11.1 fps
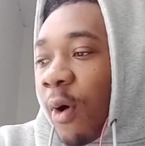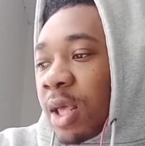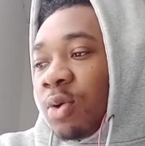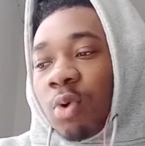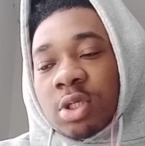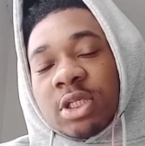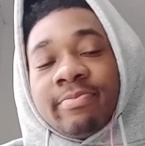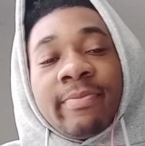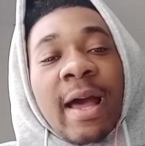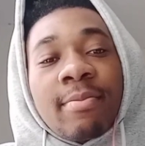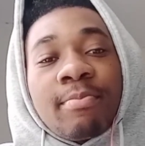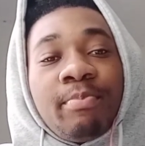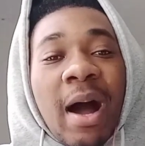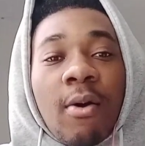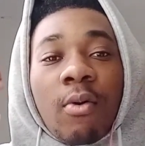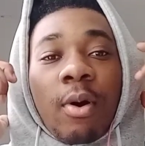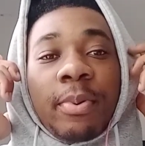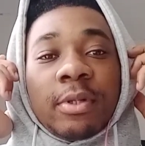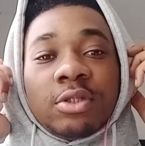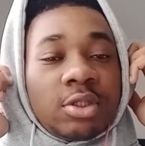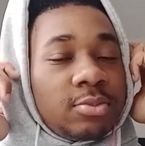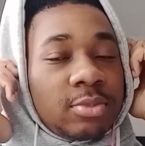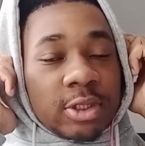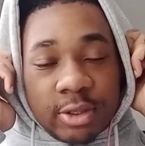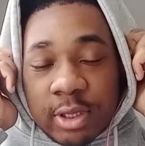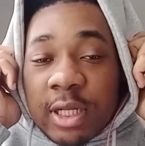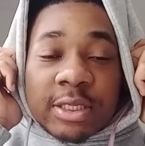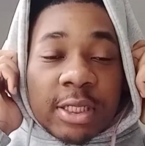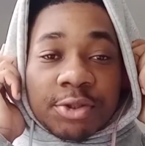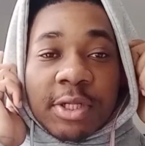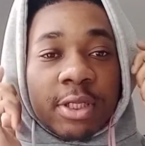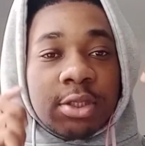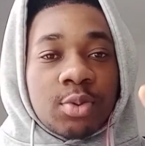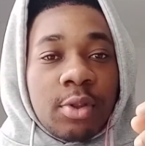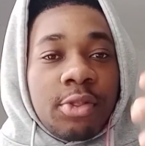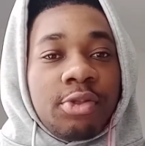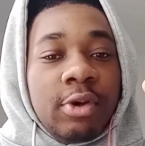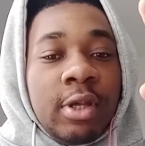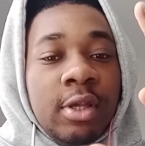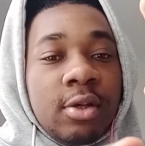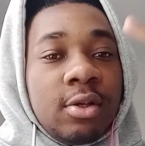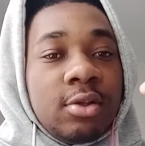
Why are you watching man power up and Yeah, let's get straight into this one. 3, 2, 1.